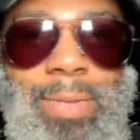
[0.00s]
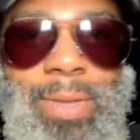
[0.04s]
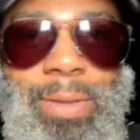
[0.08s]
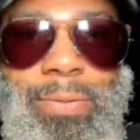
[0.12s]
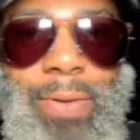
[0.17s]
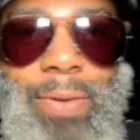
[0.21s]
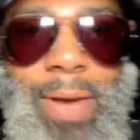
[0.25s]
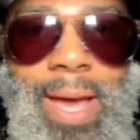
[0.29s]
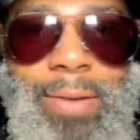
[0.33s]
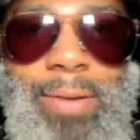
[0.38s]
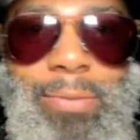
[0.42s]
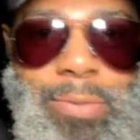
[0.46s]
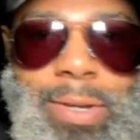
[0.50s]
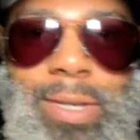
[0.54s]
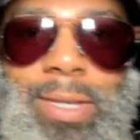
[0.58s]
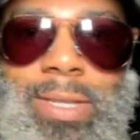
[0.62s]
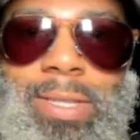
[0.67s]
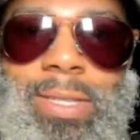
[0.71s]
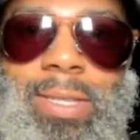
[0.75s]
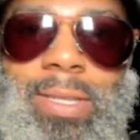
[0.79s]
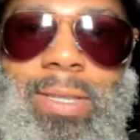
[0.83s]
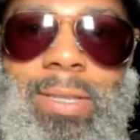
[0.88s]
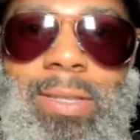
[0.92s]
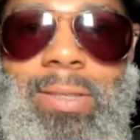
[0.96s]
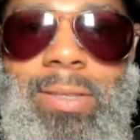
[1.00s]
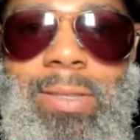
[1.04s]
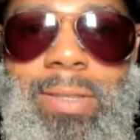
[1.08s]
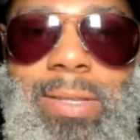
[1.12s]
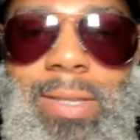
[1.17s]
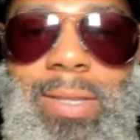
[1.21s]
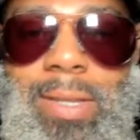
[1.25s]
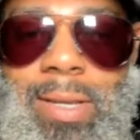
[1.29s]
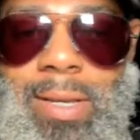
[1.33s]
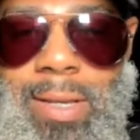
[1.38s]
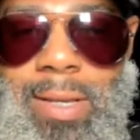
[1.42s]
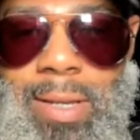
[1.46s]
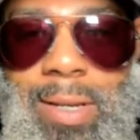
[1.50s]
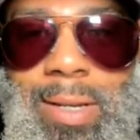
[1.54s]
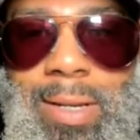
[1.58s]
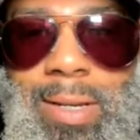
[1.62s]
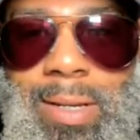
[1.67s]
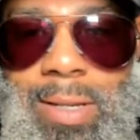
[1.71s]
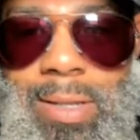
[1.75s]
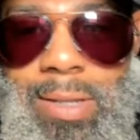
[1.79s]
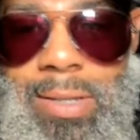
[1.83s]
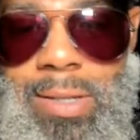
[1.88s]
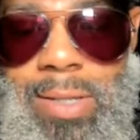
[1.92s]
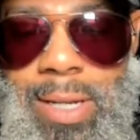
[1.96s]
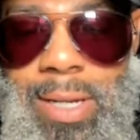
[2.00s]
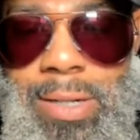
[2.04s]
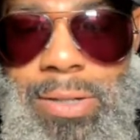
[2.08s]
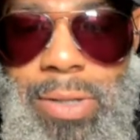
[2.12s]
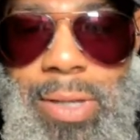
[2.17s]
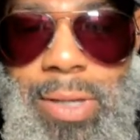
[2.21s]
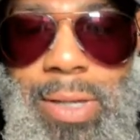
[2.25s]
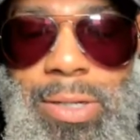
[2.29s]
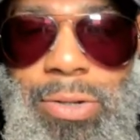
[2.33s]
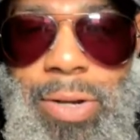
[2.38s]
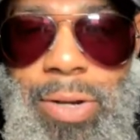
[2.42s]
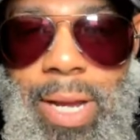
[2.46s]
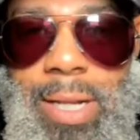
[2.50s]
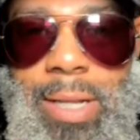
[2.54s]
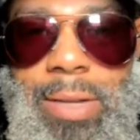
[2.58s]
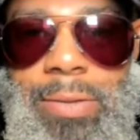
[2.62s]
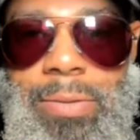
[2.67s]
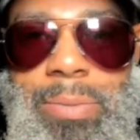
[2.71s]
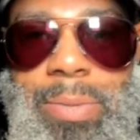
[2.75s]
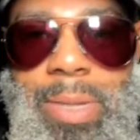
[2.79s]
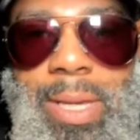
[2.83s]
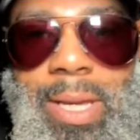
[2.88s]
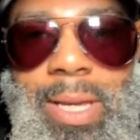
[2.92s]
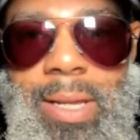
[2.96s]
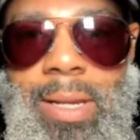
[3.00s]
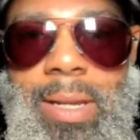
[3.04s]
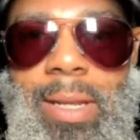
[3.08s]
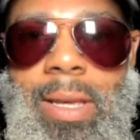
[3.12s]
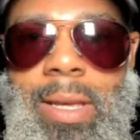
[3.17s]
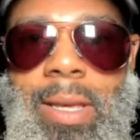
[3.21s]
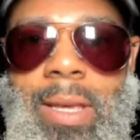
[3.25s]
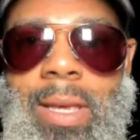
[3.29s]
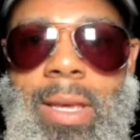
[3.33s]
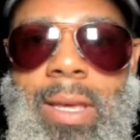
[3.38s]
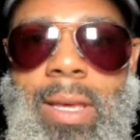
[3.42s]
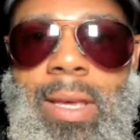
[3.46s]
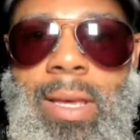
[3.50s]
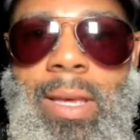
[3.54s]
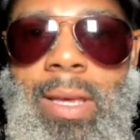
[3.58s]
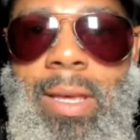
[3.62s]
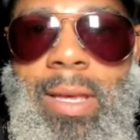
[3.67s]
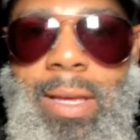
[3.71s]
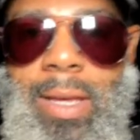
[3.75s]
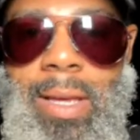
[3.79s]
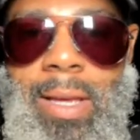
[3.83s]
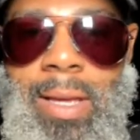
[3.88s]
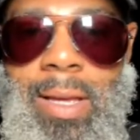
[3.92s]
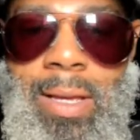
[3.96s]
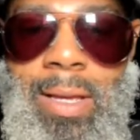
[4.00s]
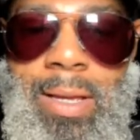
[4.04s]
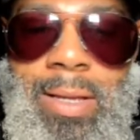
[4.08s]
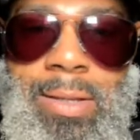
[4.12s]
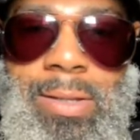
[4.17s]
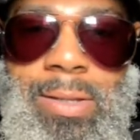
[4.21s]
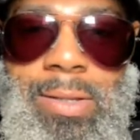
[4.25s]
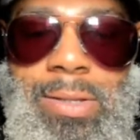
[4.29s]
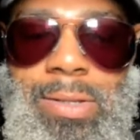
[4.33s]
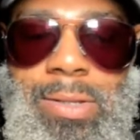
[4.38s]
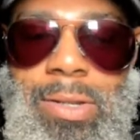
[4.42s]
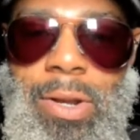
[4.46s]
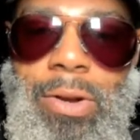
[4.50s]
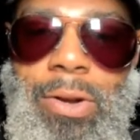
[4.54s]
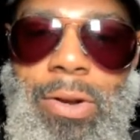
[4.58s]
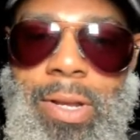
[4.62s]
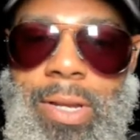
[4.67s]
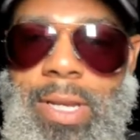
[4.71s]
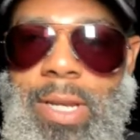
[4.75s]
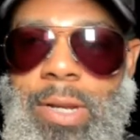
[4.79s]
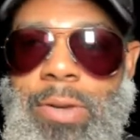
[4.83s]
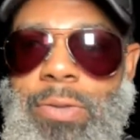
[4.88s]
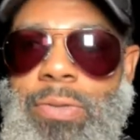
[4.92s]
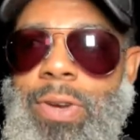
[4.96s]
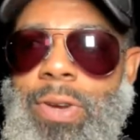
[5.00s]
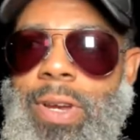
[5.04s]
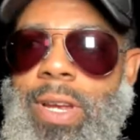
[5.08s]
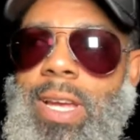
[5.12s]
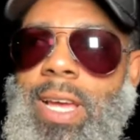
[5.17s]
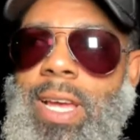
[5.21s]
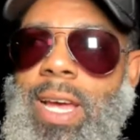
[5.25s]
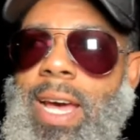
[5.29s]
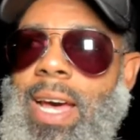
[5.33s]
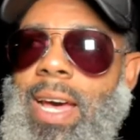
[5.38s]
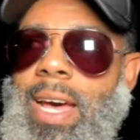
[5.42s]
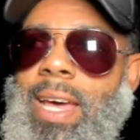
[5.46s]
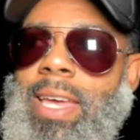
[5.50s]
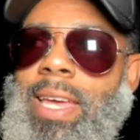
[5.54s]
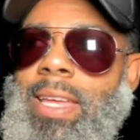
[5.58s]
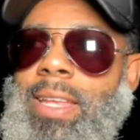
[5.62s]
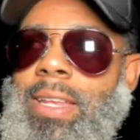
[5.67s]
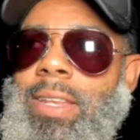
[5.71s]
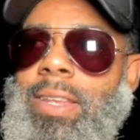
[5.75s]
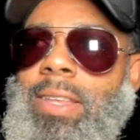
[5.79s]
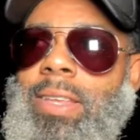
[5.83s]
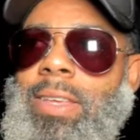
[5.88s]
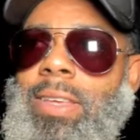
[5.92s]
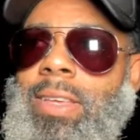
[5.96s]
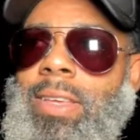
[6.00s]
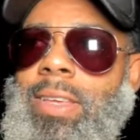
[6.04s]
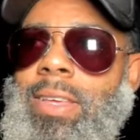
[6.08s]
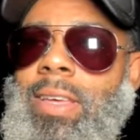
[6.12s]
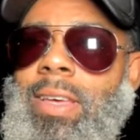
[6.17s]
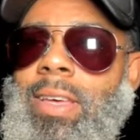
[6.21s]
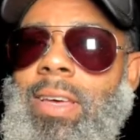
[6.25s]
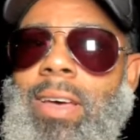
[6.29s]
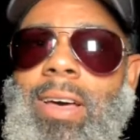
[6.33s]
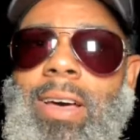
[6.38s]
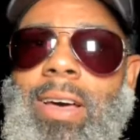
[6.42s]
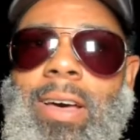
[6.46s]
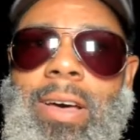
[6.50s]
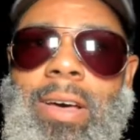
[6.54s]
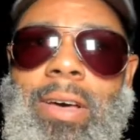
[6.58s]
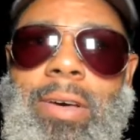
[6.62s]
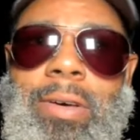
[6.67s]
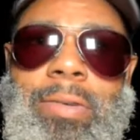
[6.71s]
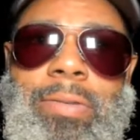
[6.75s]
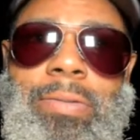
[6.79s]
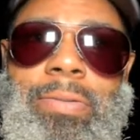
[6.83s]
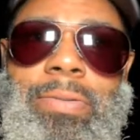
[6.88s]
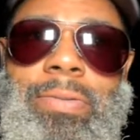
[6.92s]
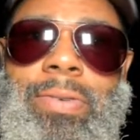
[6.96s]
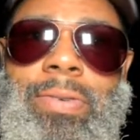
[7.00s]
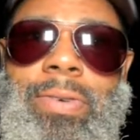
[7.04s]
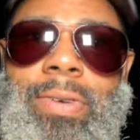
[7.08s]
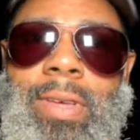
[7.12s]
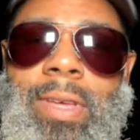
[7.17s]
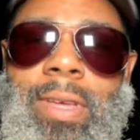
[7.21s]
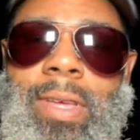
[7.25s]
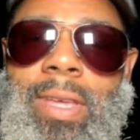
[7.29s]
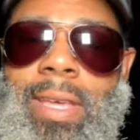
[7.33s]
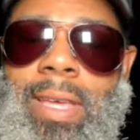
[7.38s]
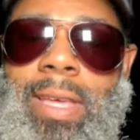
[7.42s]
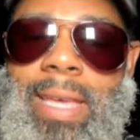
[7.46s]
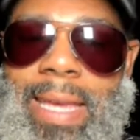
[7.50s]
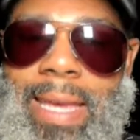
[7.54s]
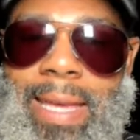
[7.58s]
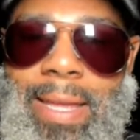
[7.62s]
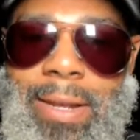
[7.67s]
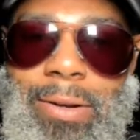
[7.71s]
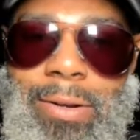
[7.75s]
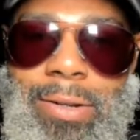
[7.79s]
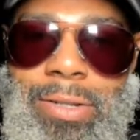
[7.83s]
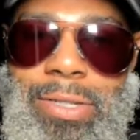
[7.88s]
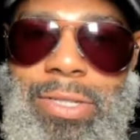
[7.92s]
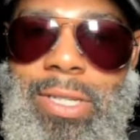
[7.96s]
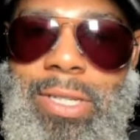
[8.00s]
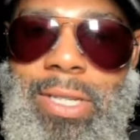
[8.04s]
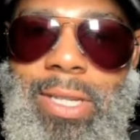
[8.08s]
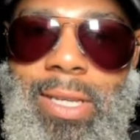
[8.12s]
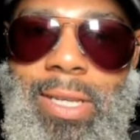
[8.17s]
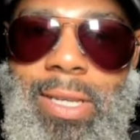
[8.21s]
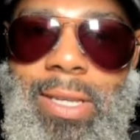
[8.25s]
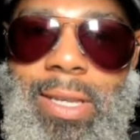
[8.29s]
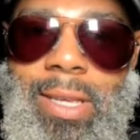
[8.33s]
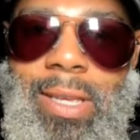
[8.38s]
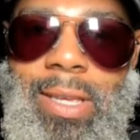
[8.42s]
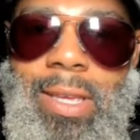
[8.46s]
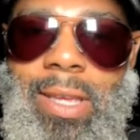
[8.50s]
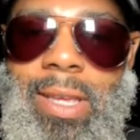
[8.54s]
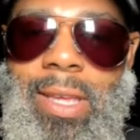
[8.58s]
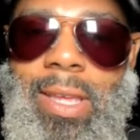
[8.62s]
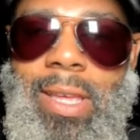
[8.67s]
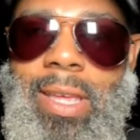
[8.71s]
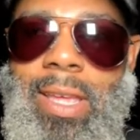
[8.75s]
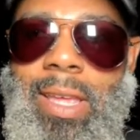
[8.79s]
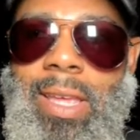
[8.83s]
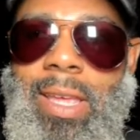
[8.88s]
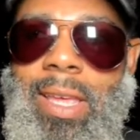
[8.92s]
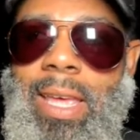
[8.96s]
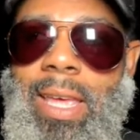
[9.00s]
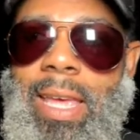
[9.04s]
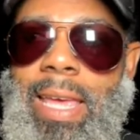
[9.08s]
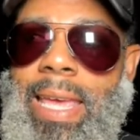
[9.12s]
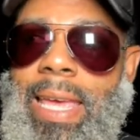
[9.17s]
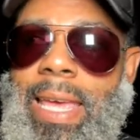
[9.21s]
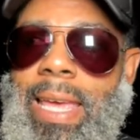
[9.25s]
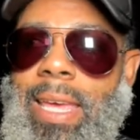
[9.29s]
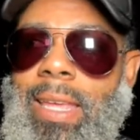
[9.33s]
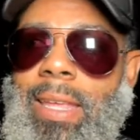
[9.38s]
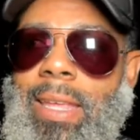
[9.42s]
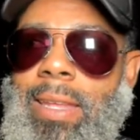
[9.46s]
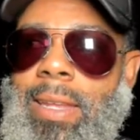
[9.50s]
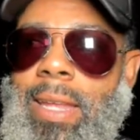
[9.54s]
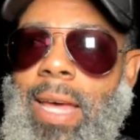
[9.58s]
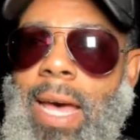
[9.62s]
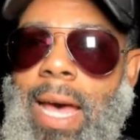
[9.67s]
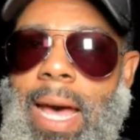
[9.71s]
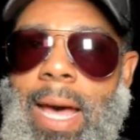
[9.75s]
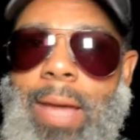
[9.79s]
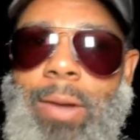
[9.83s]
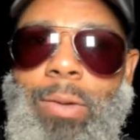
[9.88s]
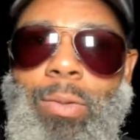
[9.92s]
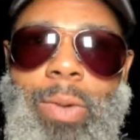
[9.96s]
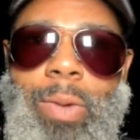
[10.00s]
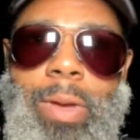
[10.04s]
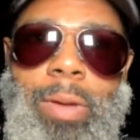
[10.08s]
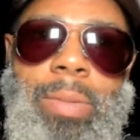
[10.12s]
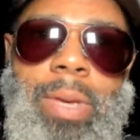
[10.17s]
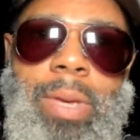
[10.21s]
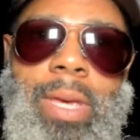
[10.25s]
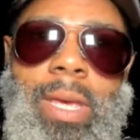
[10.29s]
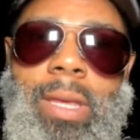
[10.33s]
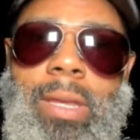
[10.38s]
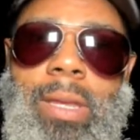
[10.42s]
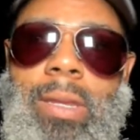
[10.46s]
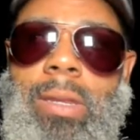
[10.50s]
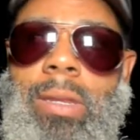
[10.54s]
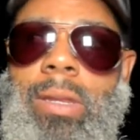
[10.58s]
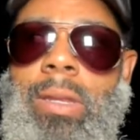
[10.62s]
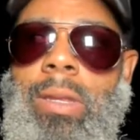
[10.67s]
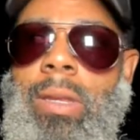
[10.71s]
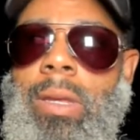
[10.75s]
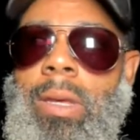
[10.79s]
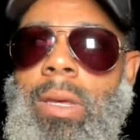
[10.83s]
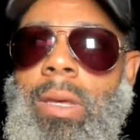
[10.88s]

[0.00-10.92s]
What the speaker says: 5 reasons sexually attractive men stir a different kind of energy in hot women,